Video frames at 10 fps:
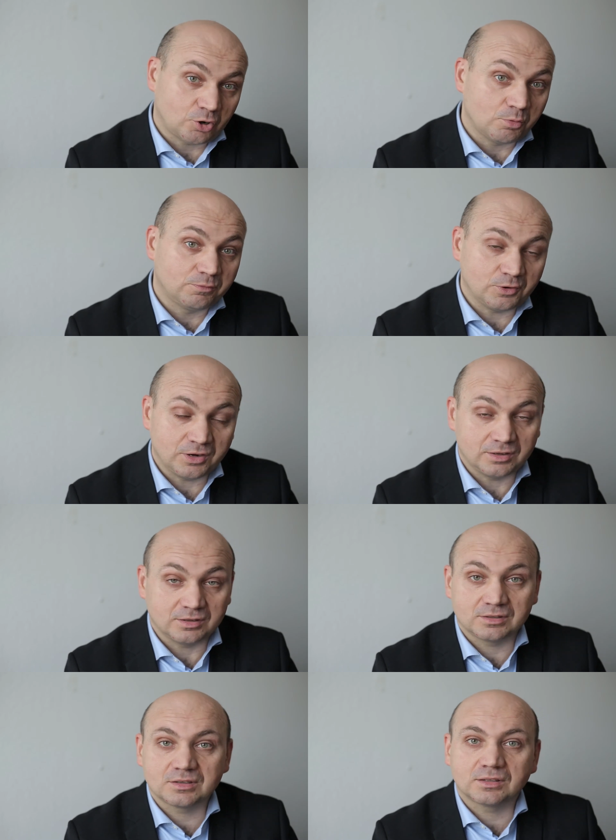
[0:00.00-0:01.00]
hopefully
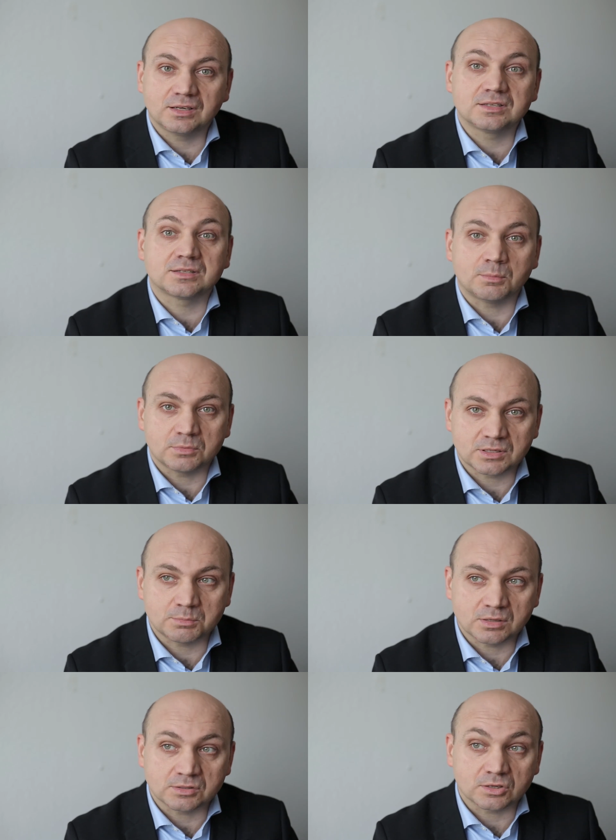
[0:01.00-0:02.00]
at least
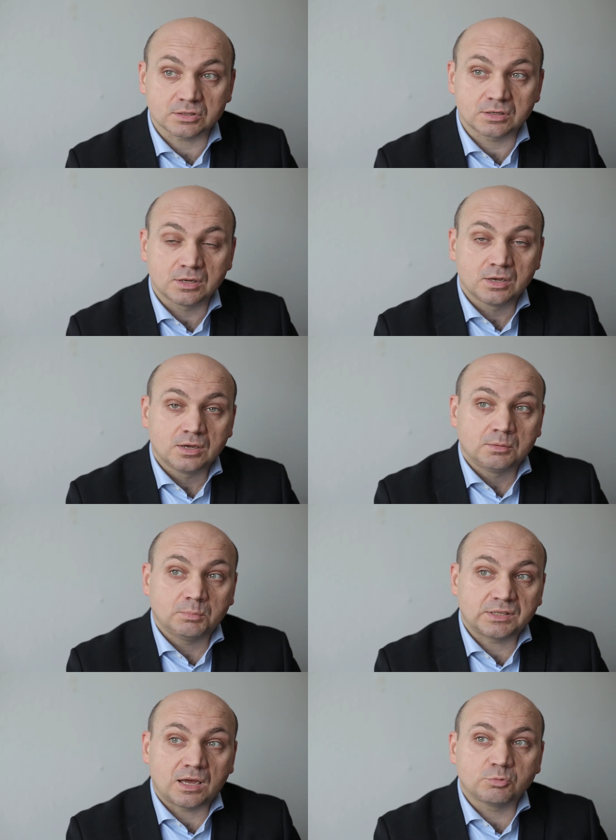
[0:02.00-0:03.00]
some answers.
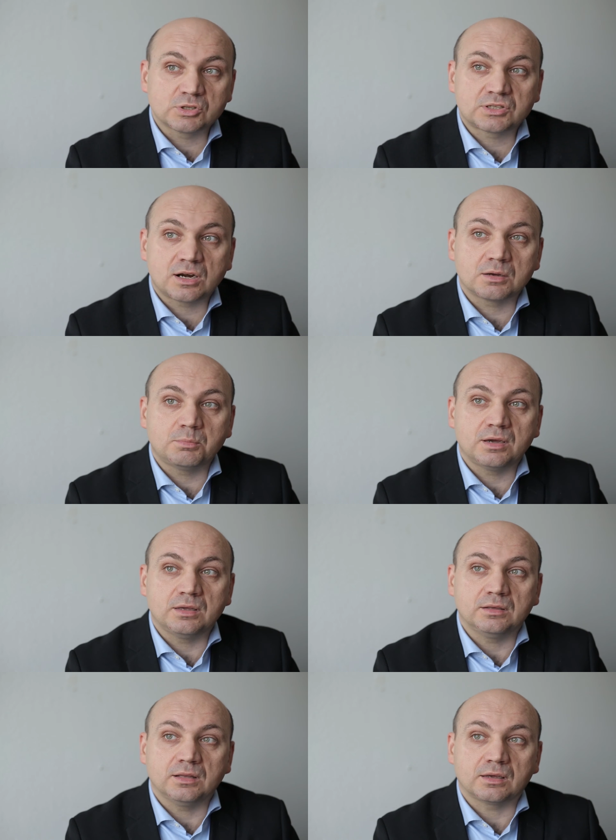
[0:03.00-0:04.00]
But I was struck by
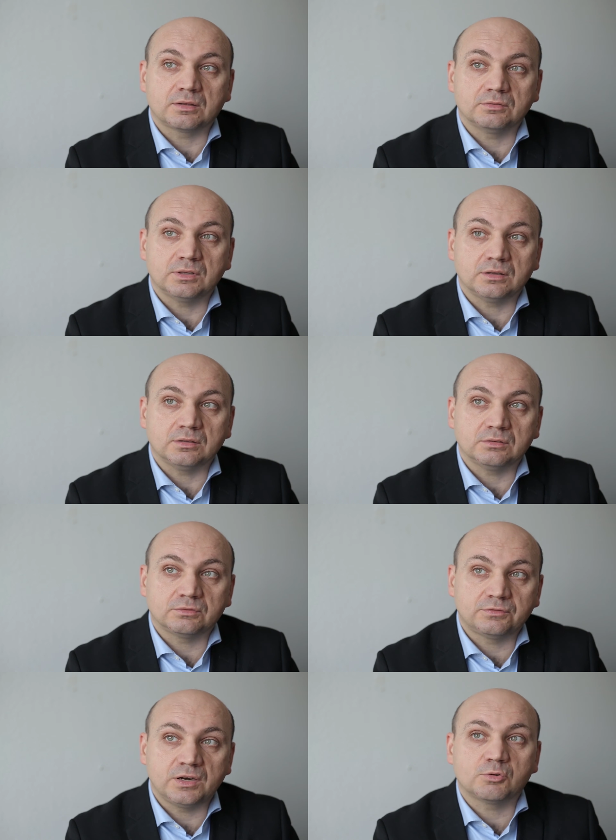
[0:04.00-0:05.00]
like the
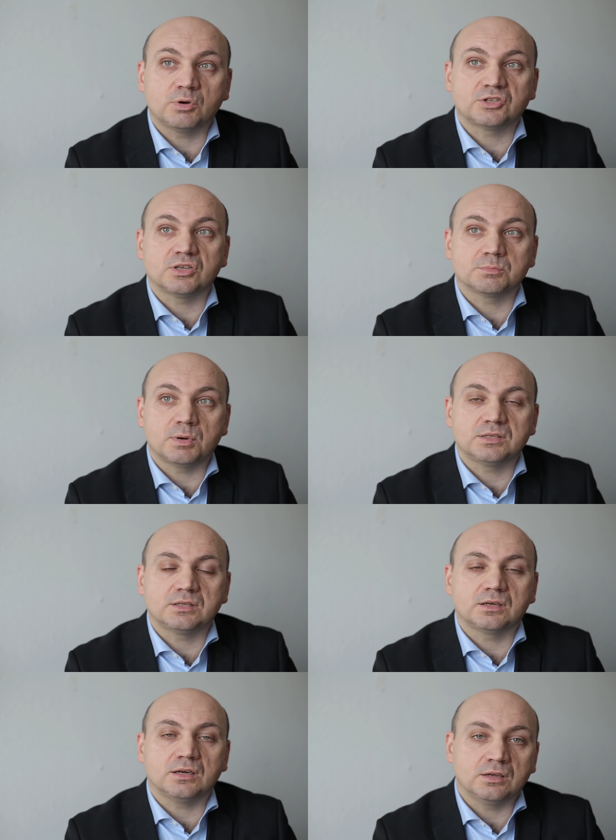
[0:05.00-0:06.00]
three questions
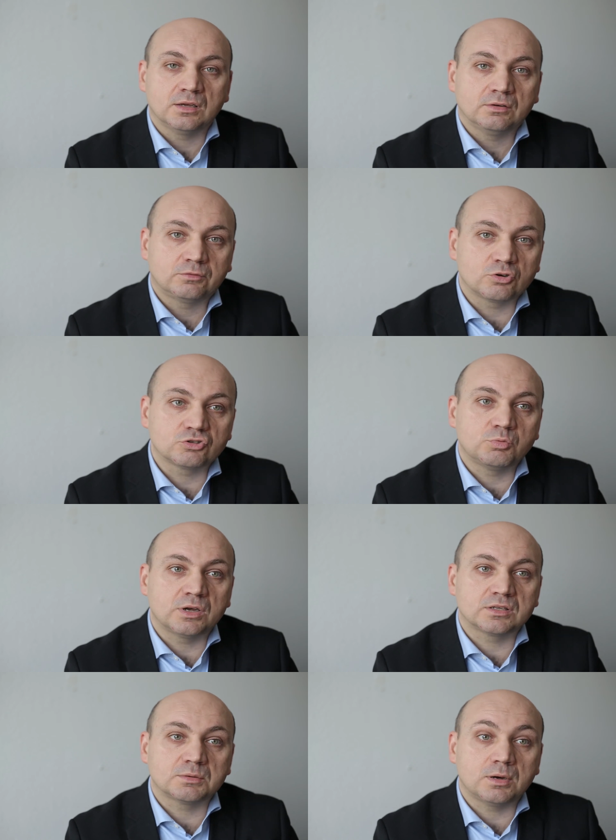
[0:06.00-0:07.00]
basically. First
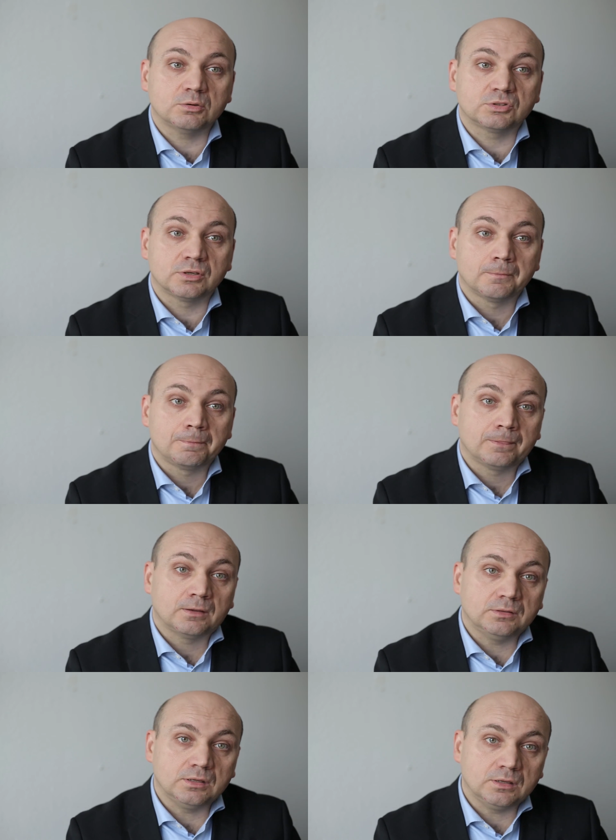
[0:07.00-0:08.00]
one is about
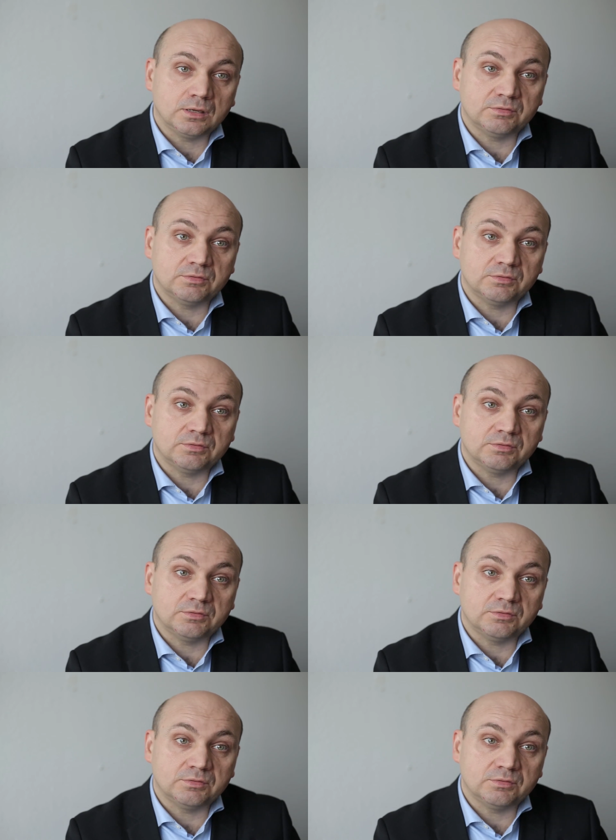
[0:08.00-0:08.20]
the